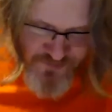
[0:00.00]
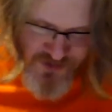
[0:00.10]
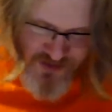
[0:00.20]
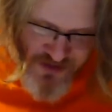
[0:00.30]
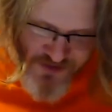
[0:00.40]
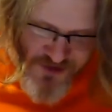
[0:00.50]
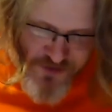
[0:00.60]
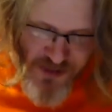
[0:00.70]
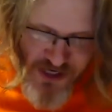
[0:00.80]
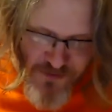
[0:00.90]
It's a
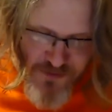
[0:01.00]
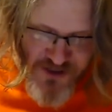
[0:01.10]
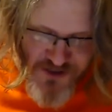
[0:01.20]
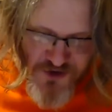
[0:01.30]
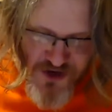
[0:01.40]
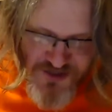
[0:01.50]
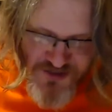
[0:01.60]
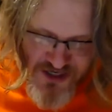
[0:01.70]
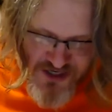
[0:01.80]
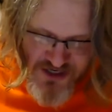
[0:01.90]
medium
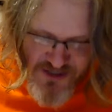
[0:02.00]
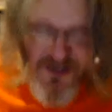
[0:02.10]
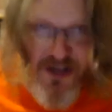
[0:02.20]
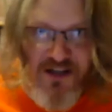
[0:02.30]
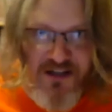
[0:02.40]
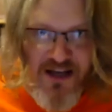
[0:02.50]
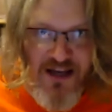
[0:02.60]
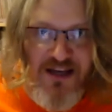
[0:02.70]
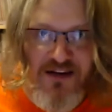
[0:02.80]
monstrosity and it's unaligned.